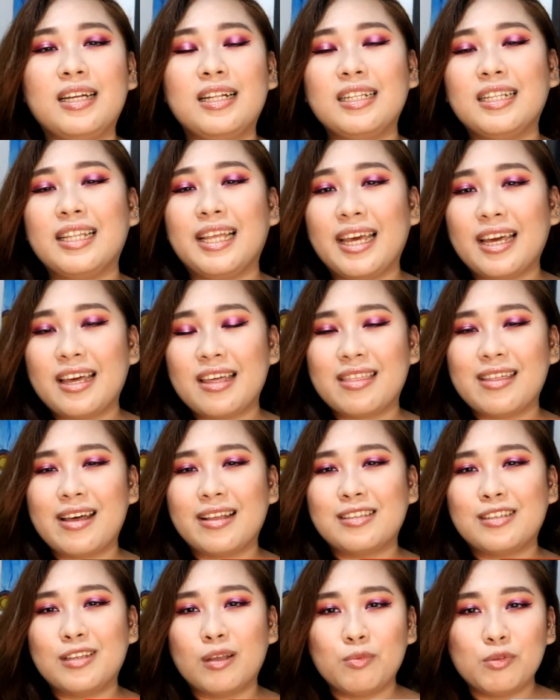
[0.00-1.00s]
click
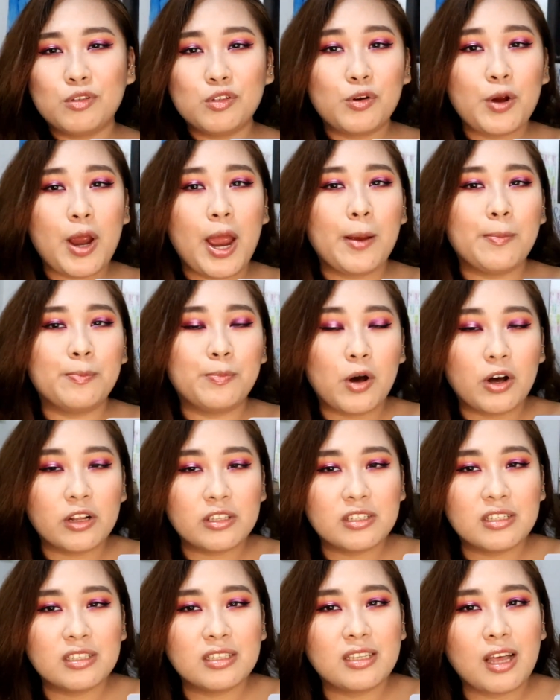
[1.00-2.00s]
that subscribe
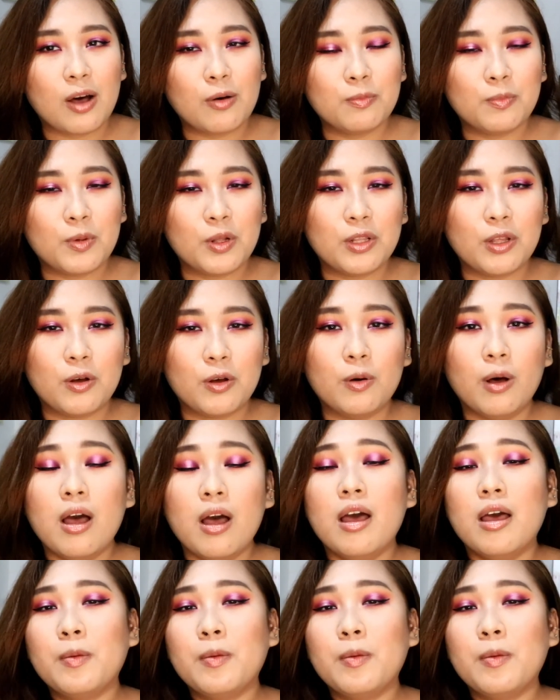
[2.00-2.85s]
button down below.